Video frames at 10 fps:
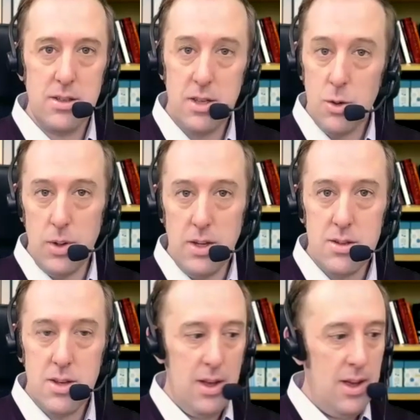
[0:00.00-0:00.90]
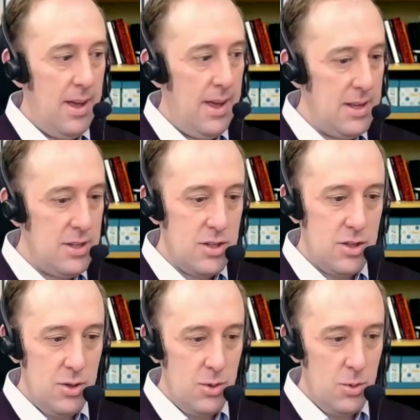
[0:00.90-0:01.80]
series is
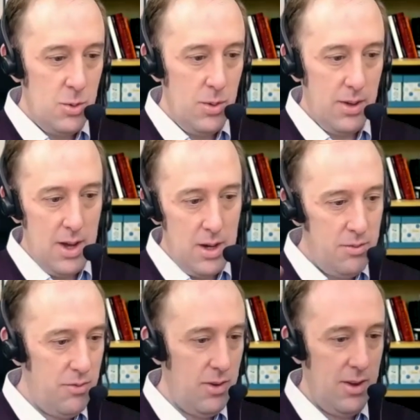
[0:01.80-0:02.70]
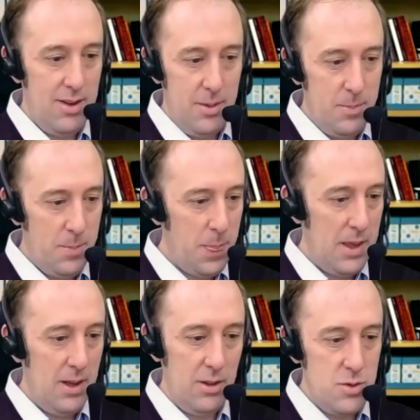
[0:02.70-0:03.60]
to kind of um,
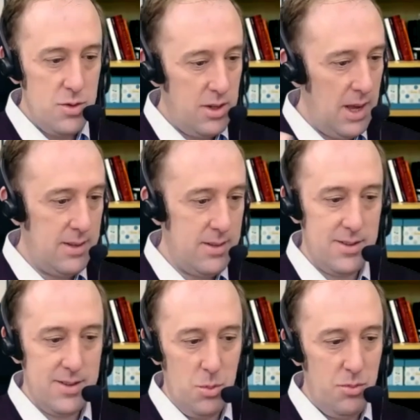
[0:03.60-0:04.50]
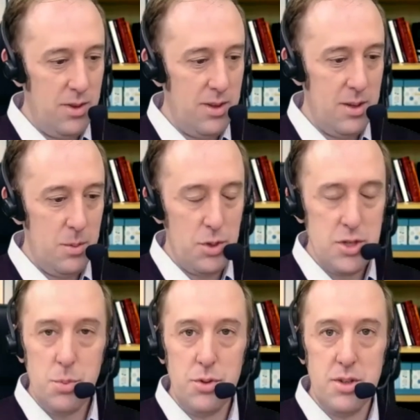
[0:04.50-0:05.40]
elucidate some of the
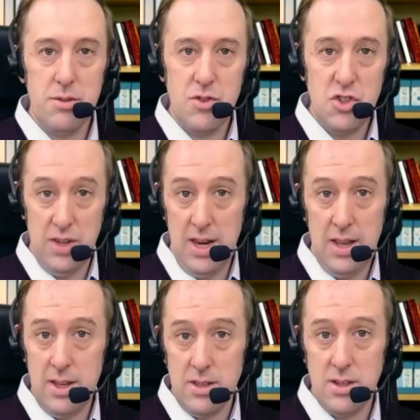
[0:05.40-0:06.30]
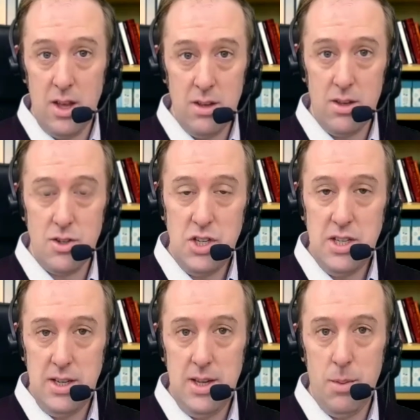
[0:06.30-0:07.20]
principles of getting things done, the G
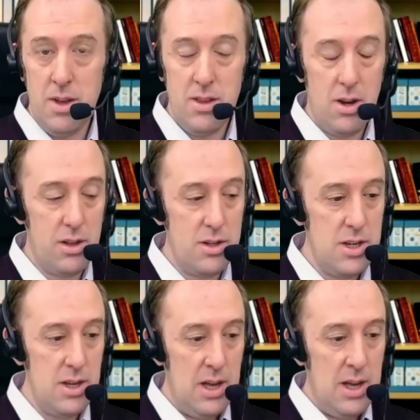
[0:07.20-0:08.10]
T D methodology.